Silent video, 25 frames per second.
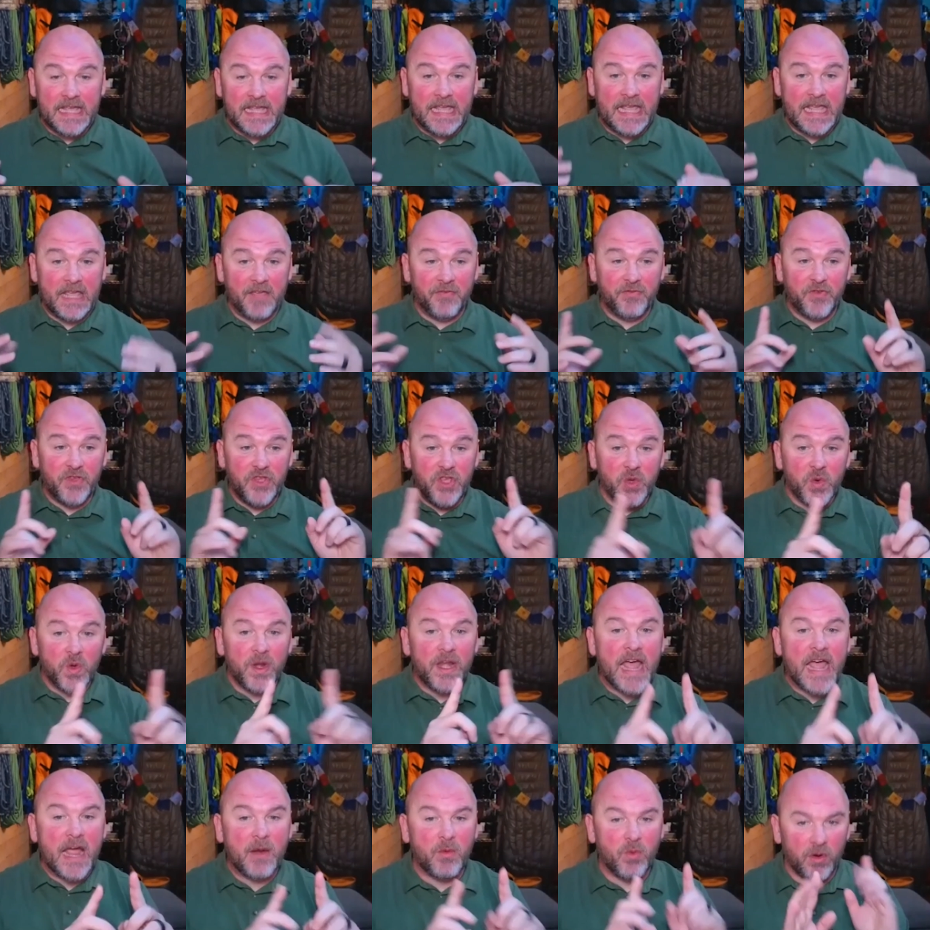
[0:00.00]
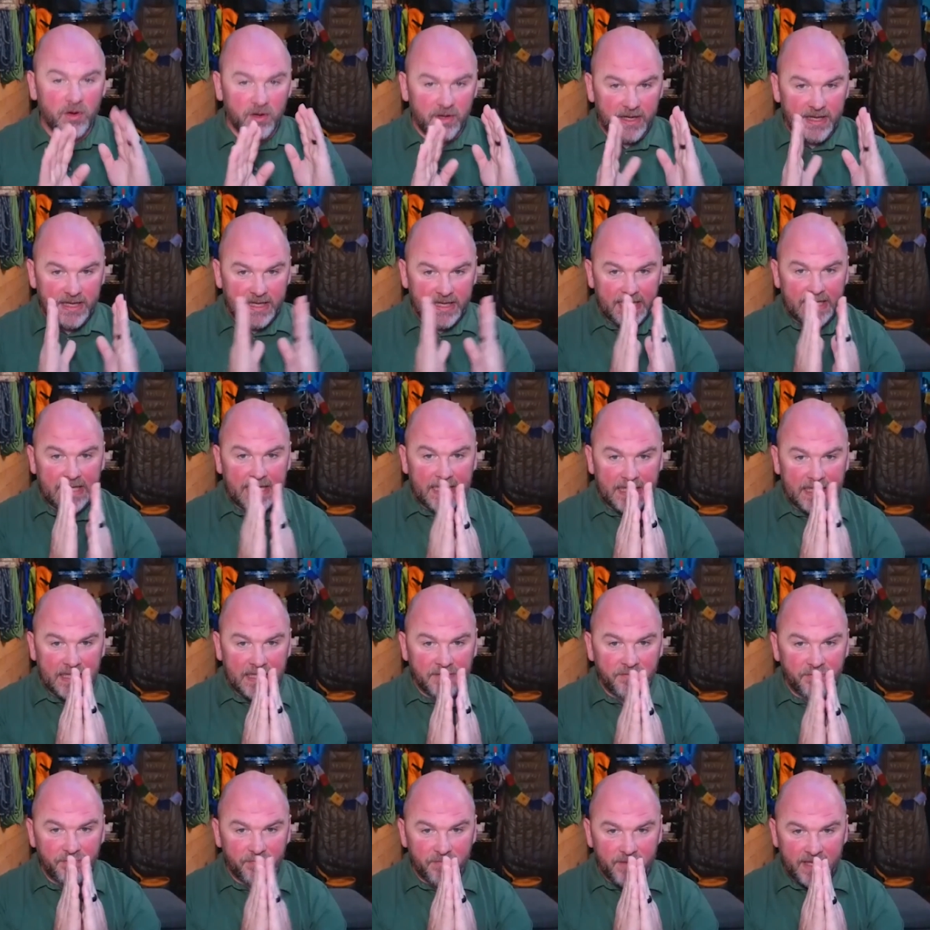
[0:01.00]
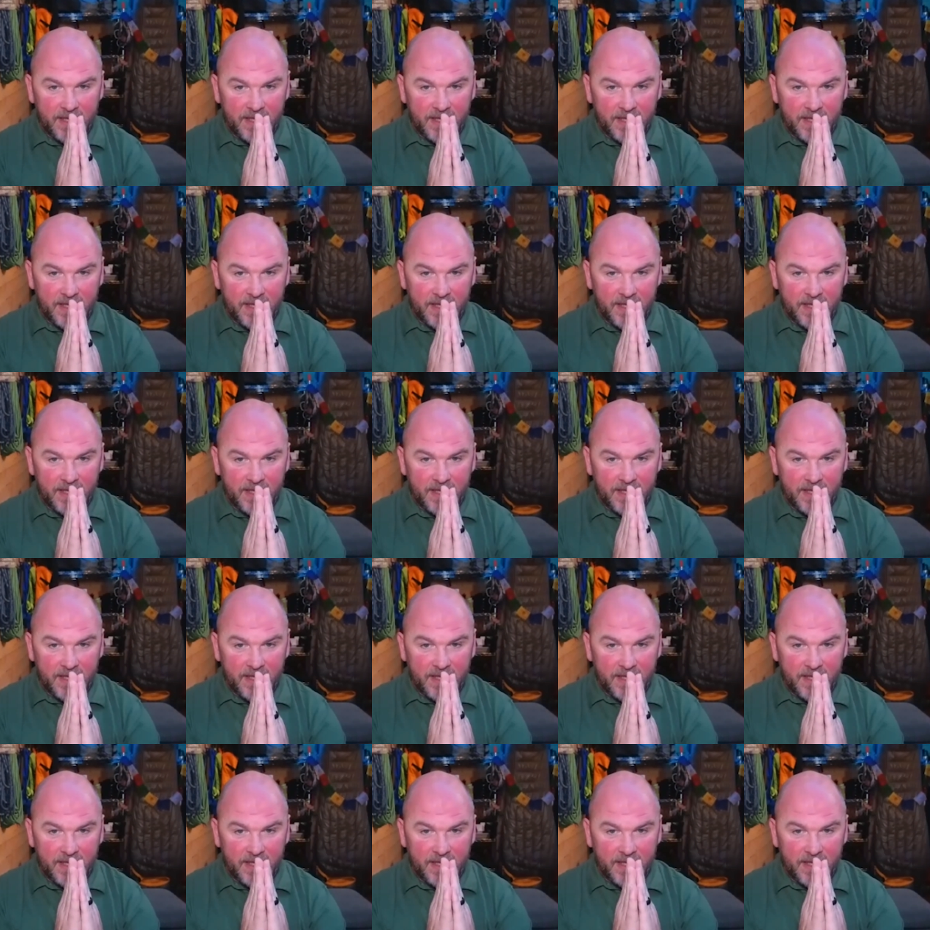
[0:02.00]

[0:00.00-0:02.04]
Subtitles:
if you and I were in